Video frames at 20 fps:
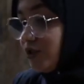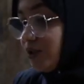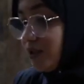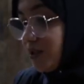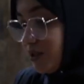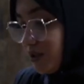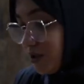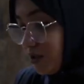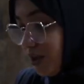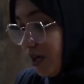
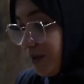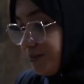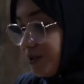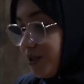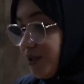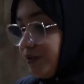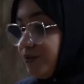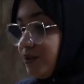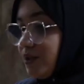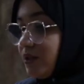
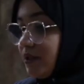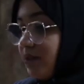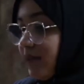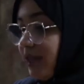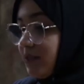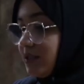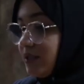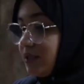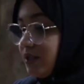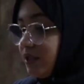descriptive
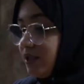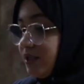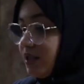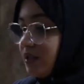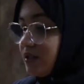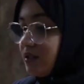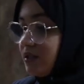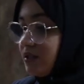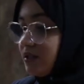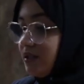case
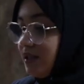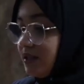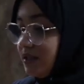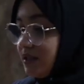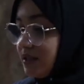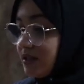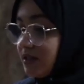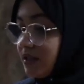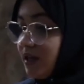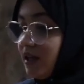series
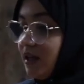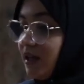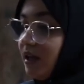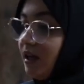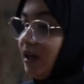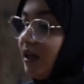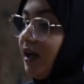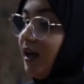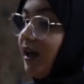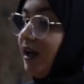studies
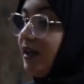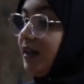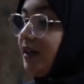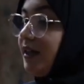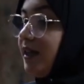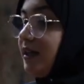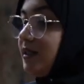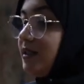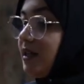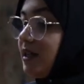and
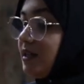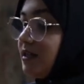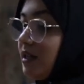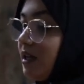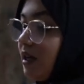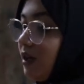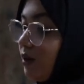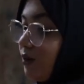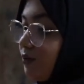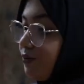the
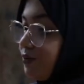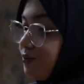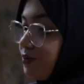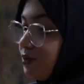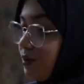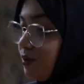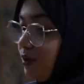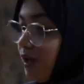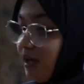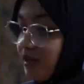data of
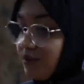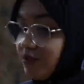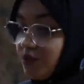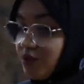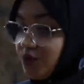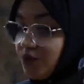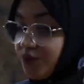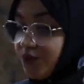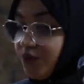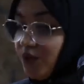
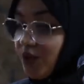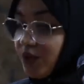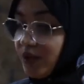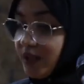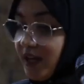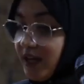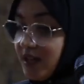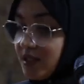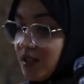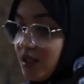204
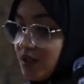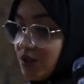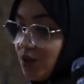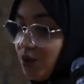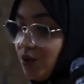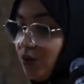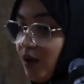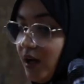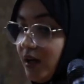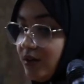cases
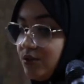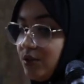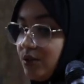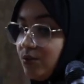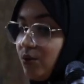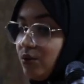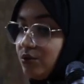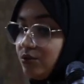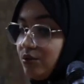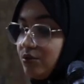who
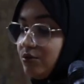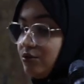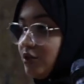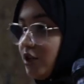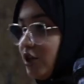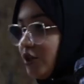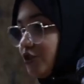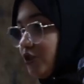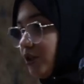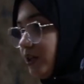underwent
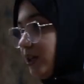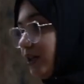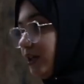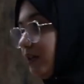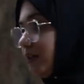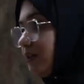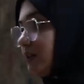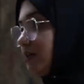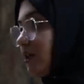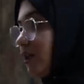surgery
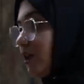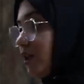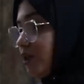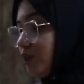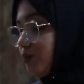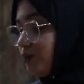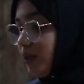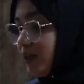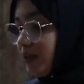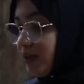in
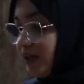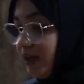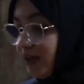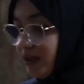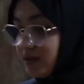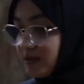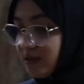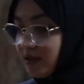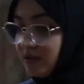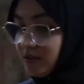
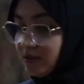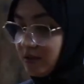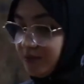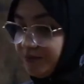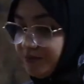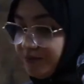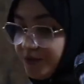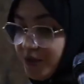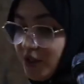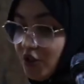2018.
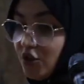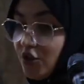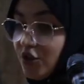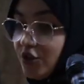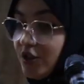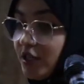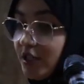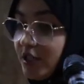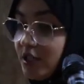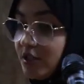
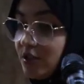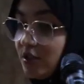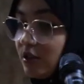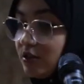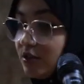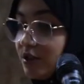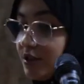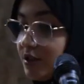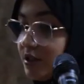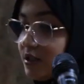The result
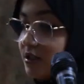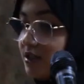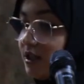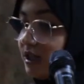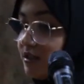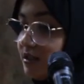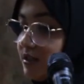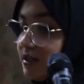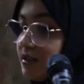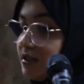in the
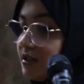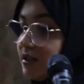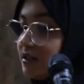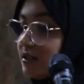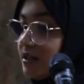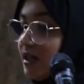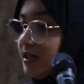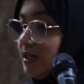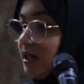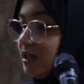studies is
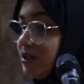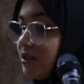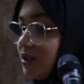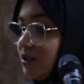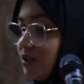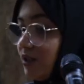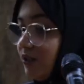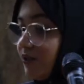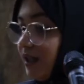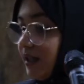analysis
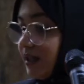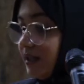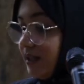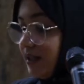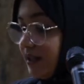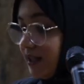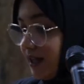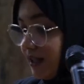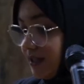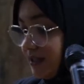of the
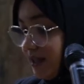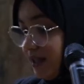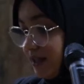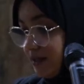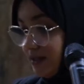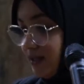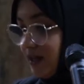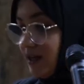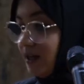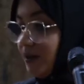clinical
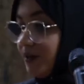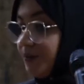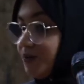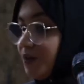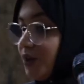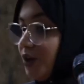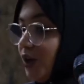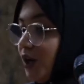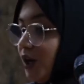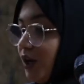data
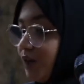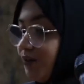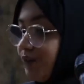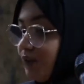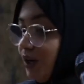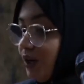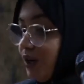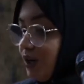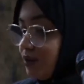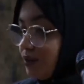of
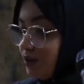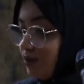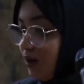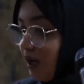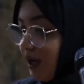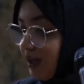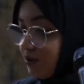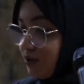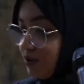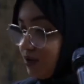
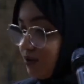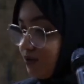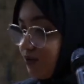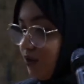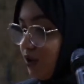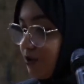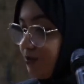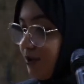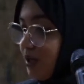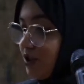
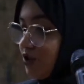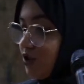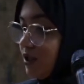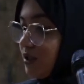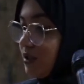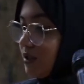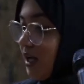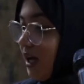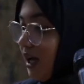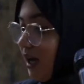204
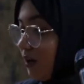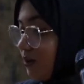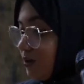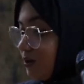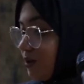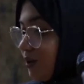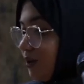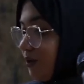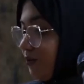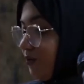patients out
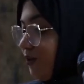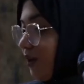of